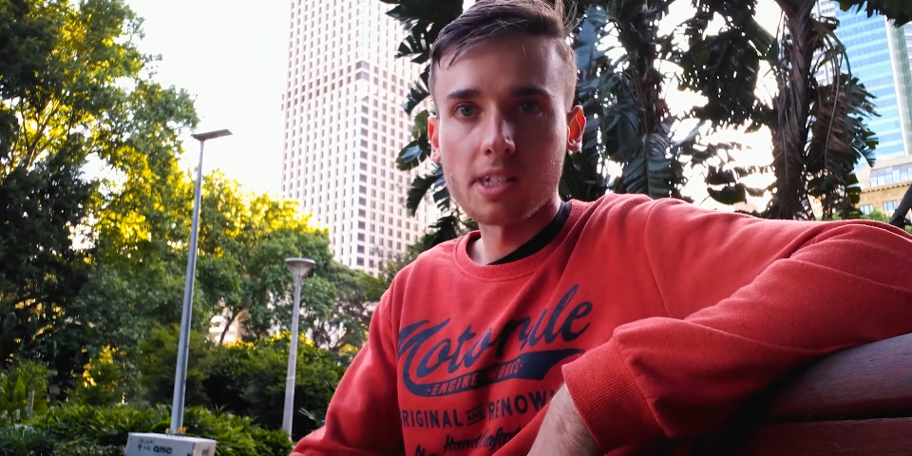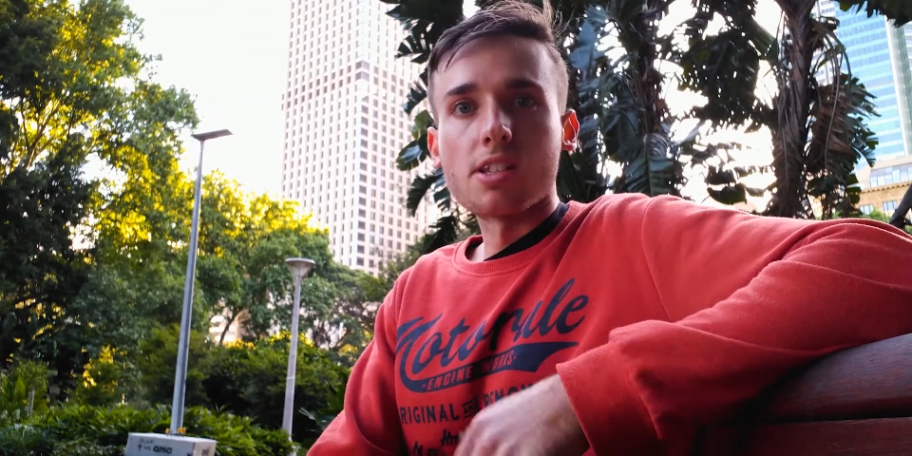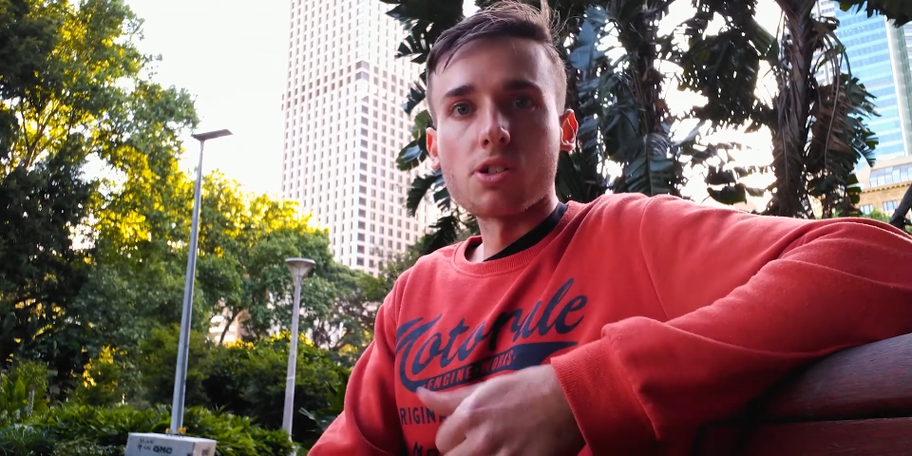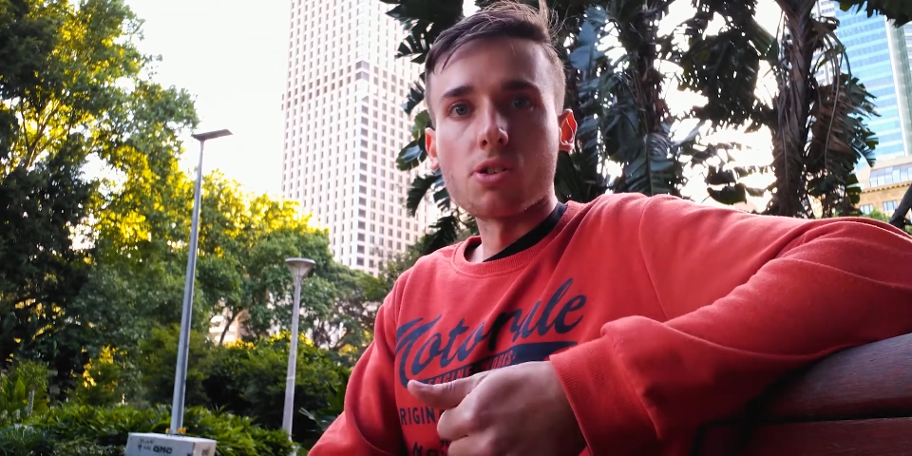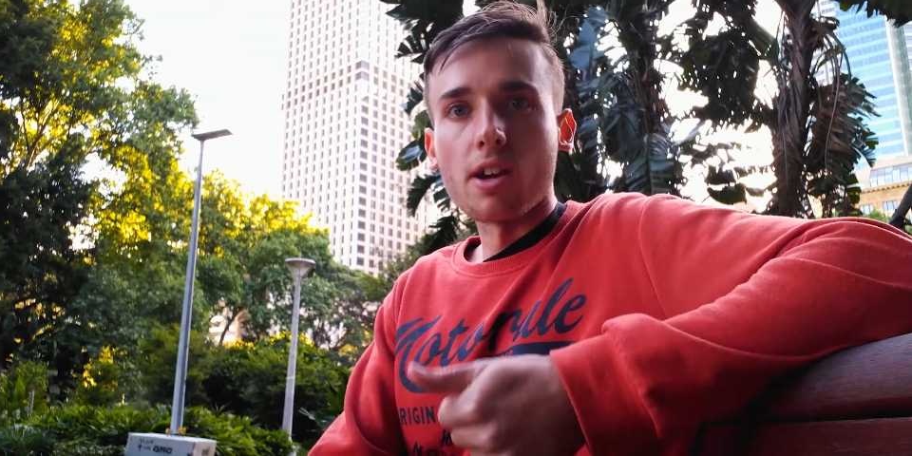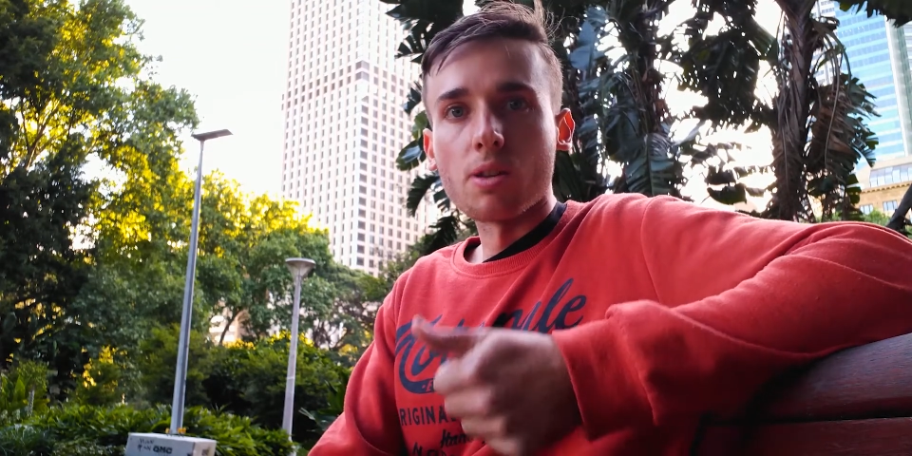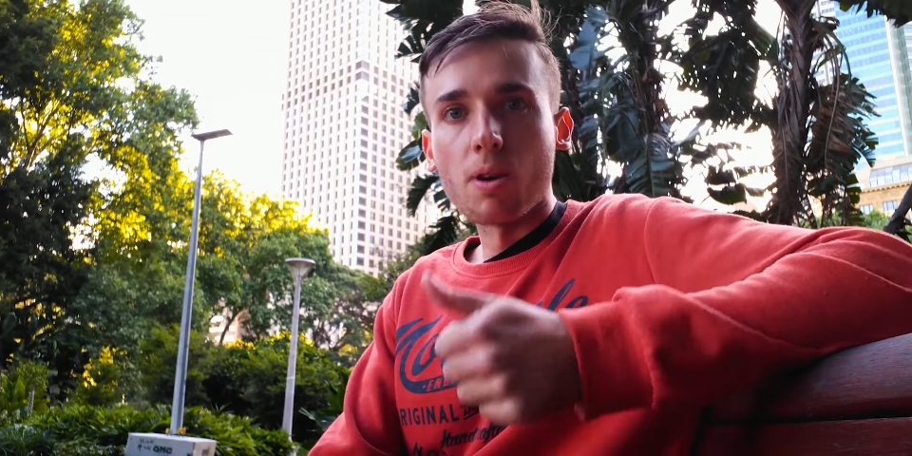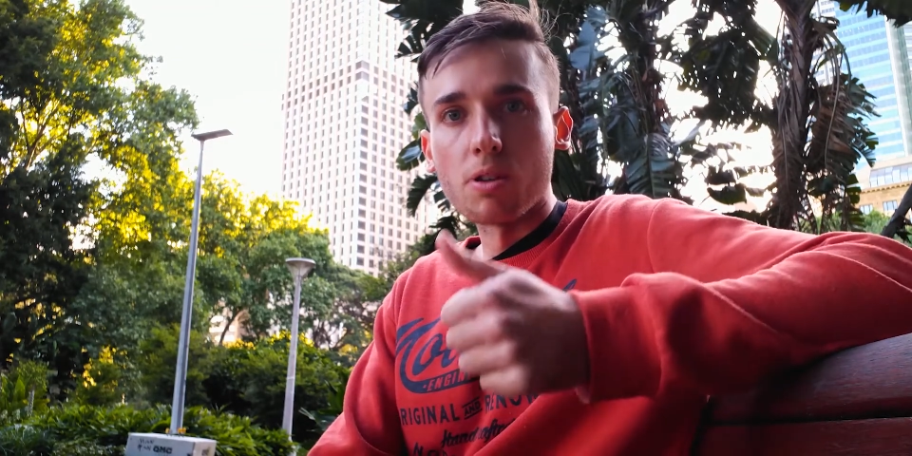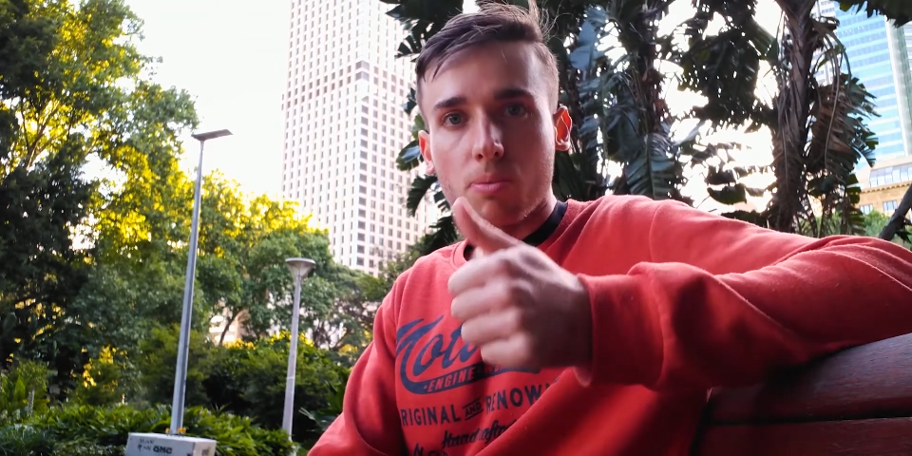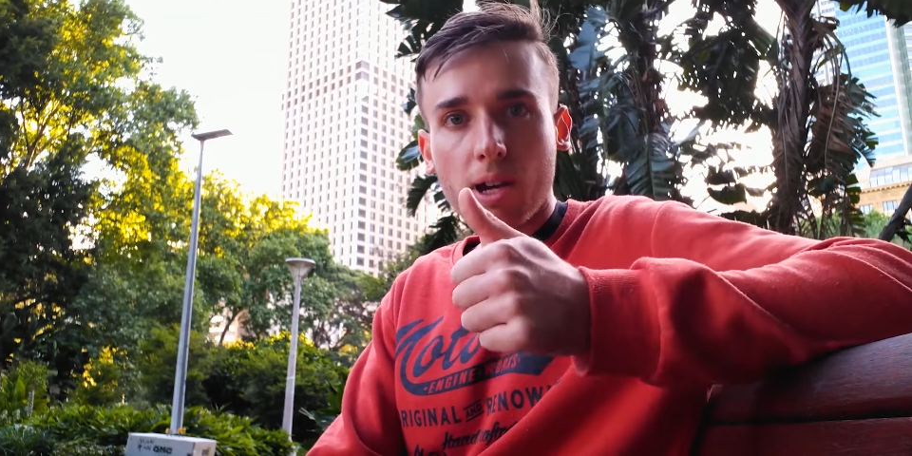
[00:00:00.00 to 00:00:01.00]
So
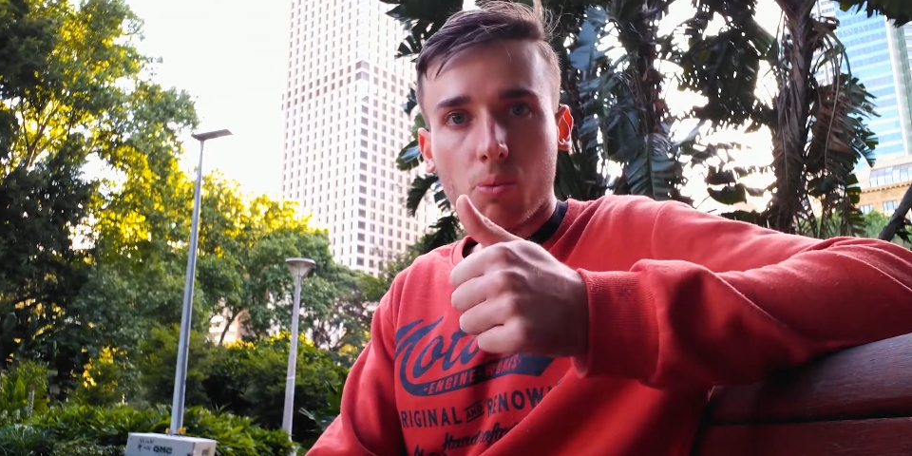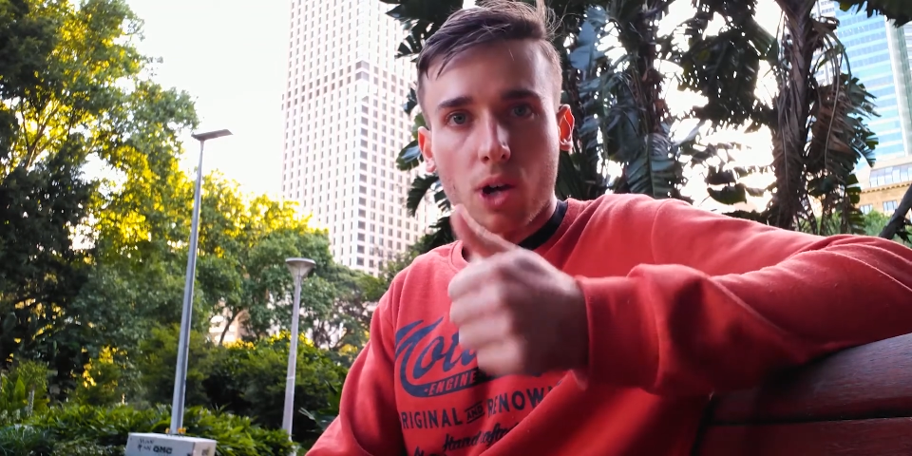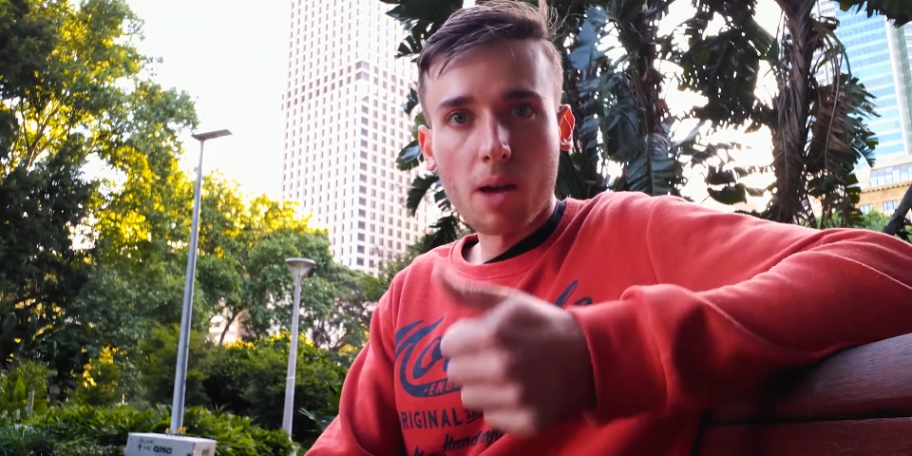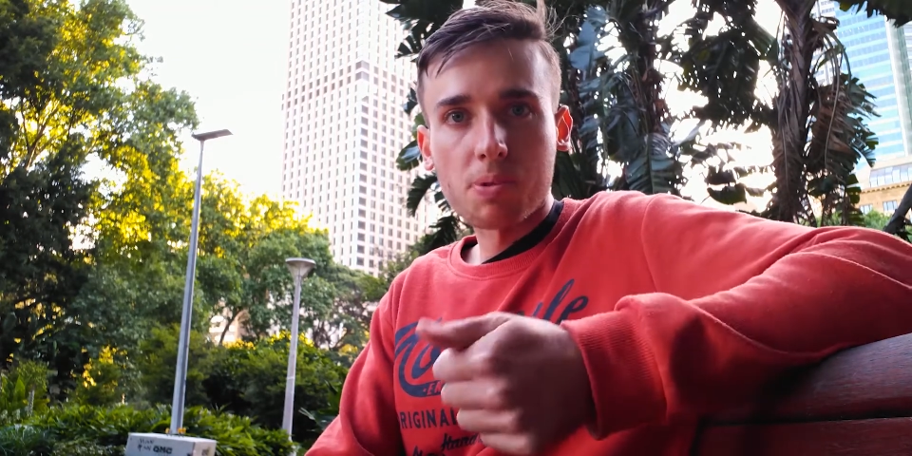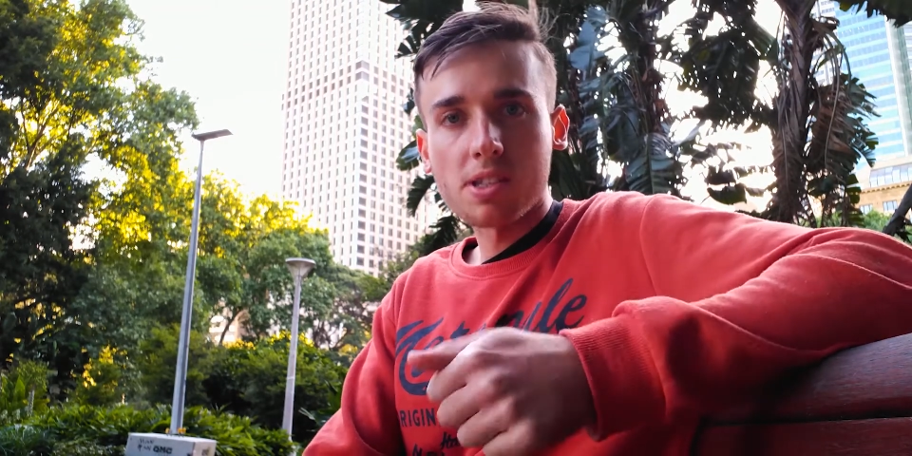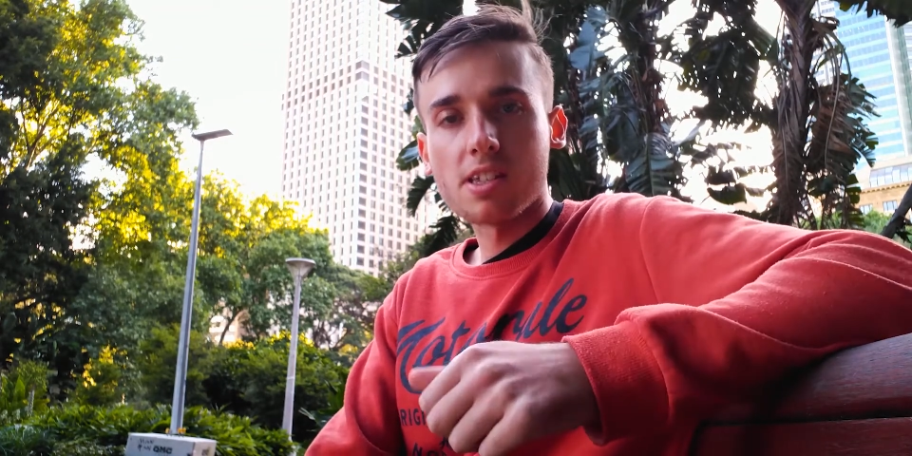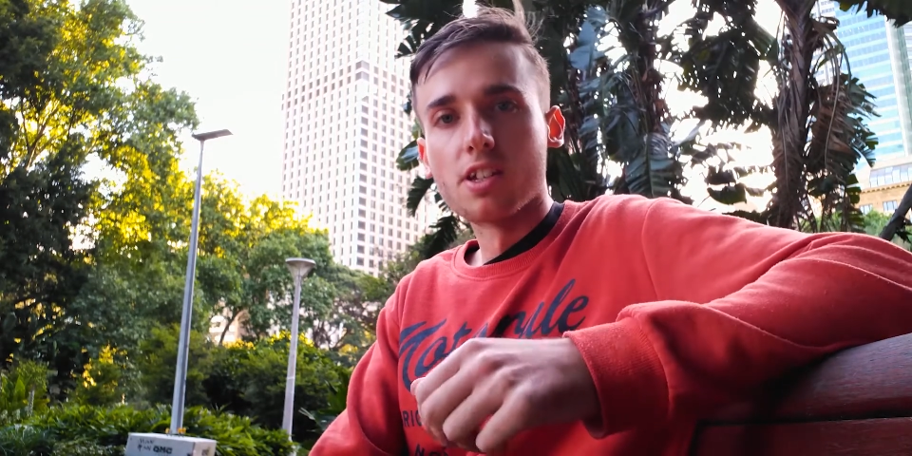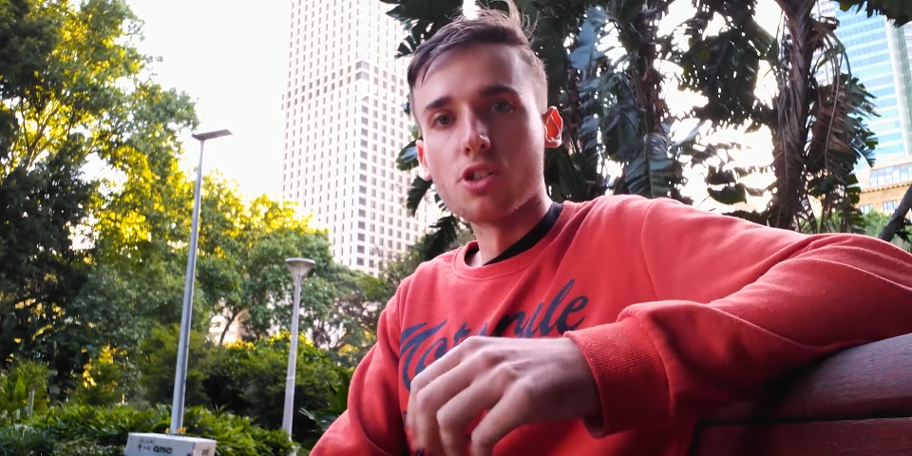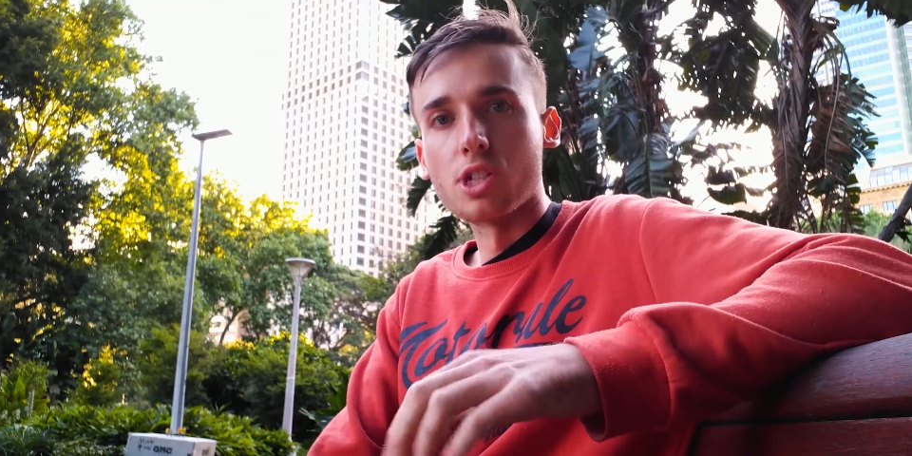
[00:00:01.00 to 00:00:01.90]
anyway, no matter what happens,